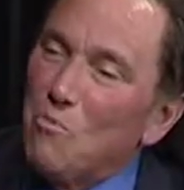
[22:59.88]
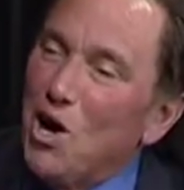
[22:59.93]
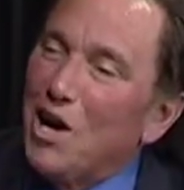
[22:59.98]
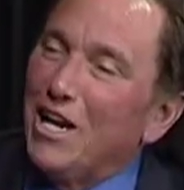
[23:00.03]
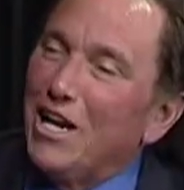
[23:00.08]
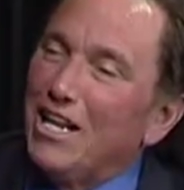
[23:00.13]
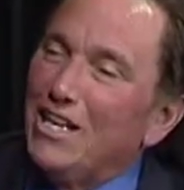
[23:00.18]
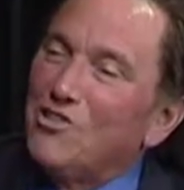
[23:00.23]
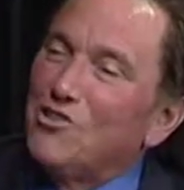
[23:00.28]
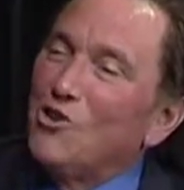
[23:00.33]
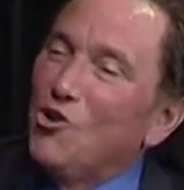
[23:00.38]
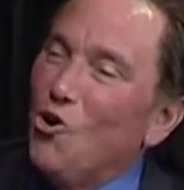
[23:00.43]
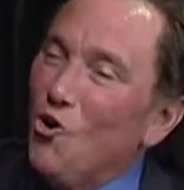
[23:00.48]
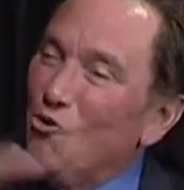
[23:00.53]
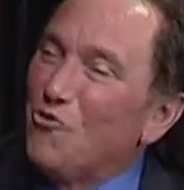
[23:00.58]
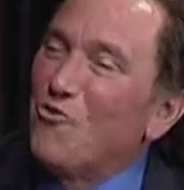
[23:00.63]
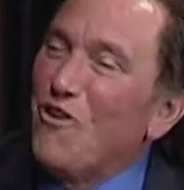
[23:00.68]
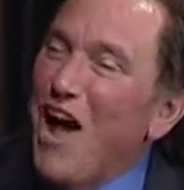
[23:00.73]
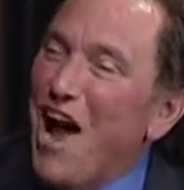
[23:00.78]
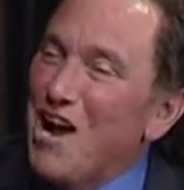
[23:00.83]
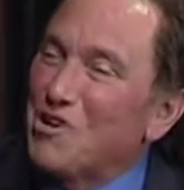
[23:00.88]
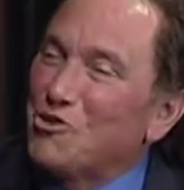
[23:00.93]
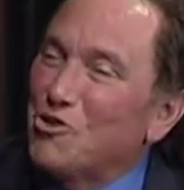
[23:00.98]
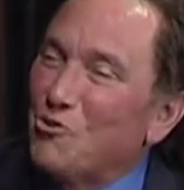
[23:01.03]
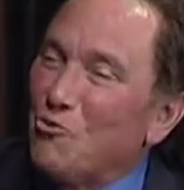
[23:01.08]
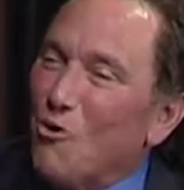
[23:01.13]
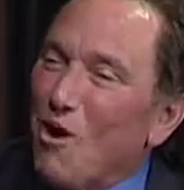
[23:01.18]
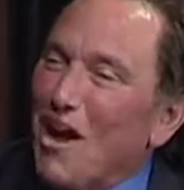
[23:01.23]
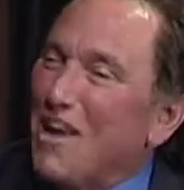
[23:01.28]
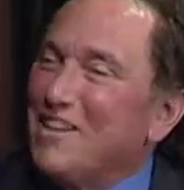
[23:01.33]
money the old-fashioned
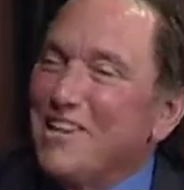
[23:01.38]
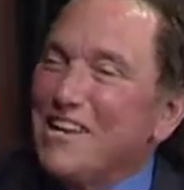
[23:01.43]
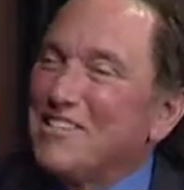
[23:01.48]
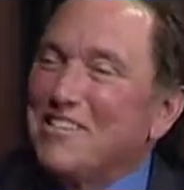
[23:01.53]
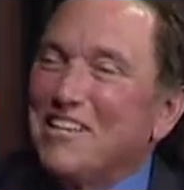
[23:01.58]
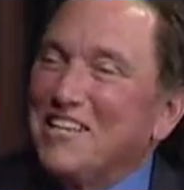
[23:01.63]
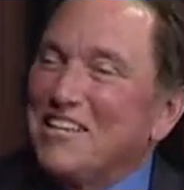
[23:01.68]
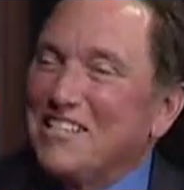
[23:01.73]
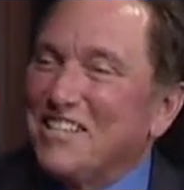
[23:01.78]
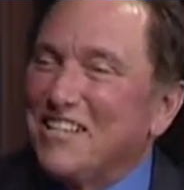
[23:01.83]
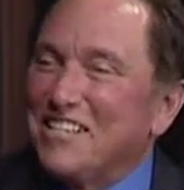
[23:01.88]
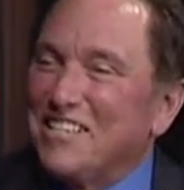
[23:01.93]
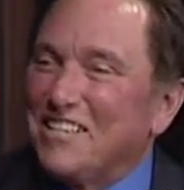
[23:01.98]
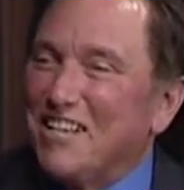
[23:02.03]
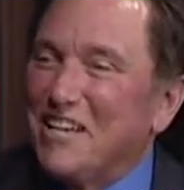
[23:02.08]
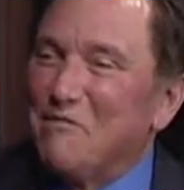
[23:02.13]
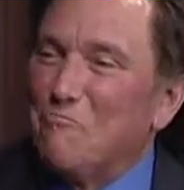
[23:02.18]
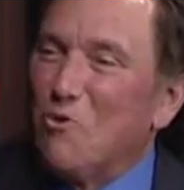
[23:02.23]
yeah, old way doesn't exist anymore.